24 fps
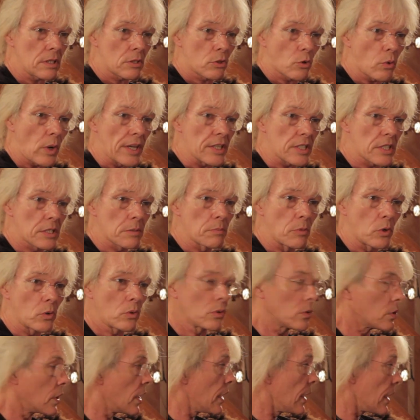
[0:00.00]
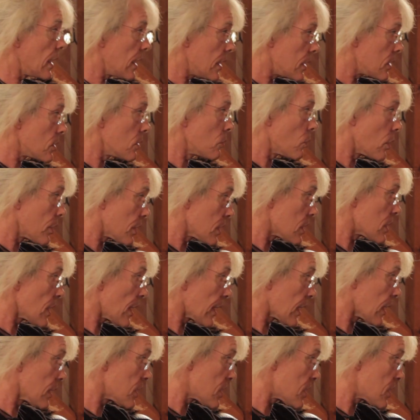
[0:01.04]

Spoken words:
quite small into what is like a